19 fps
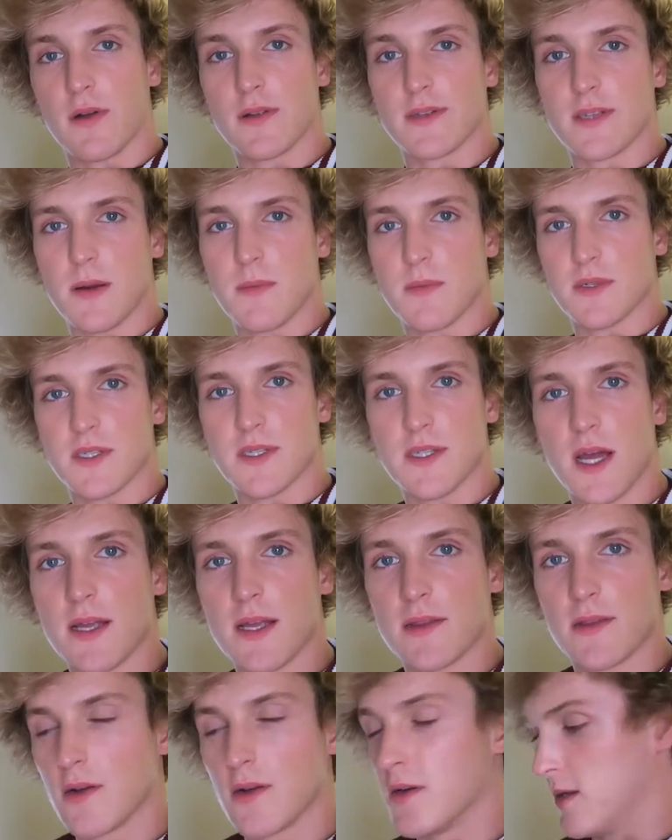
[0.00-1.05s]
Call time was
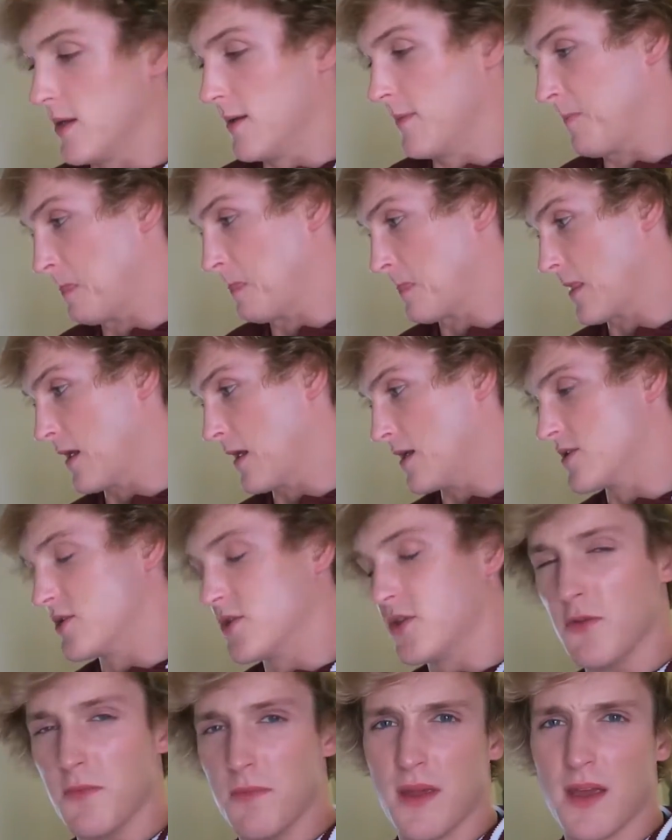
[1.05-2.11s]
9:30. It's
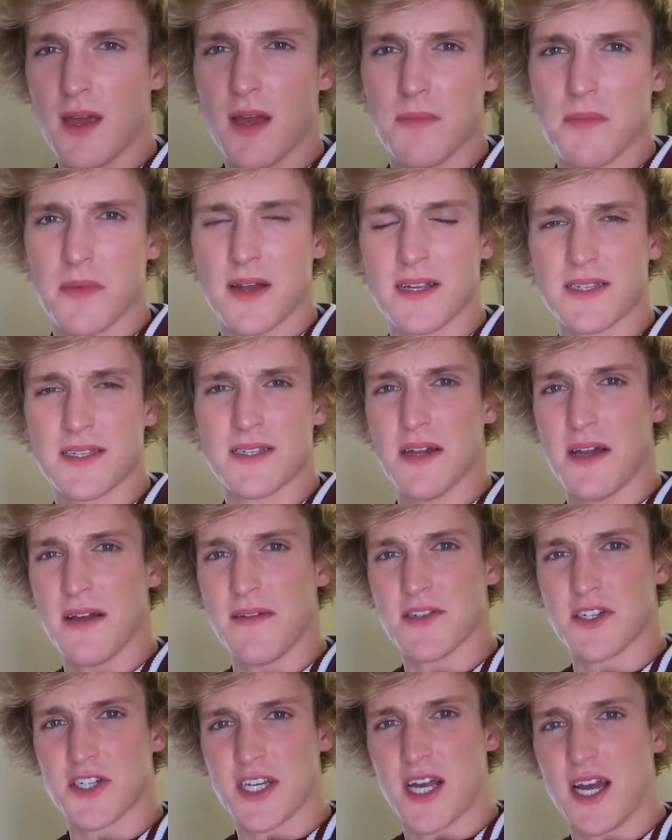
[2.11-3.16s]
2 p.m. and I still
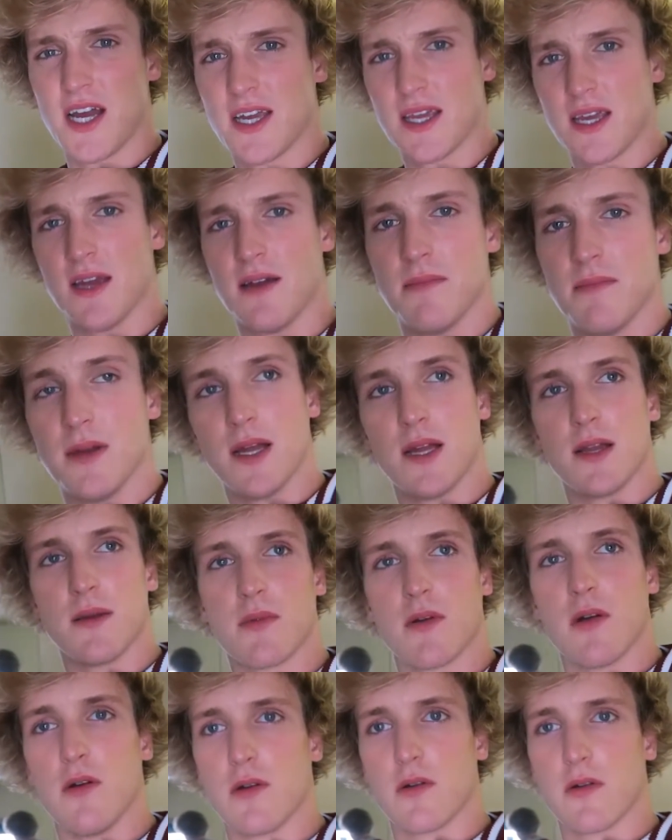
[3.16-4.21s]
haven't shot yet. Man,
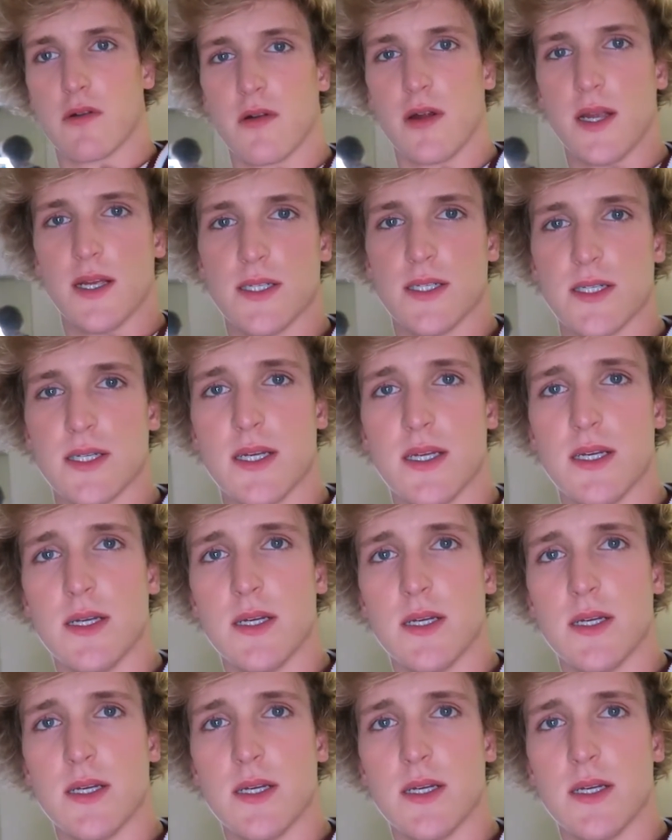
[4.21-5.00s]
I'm going crazy.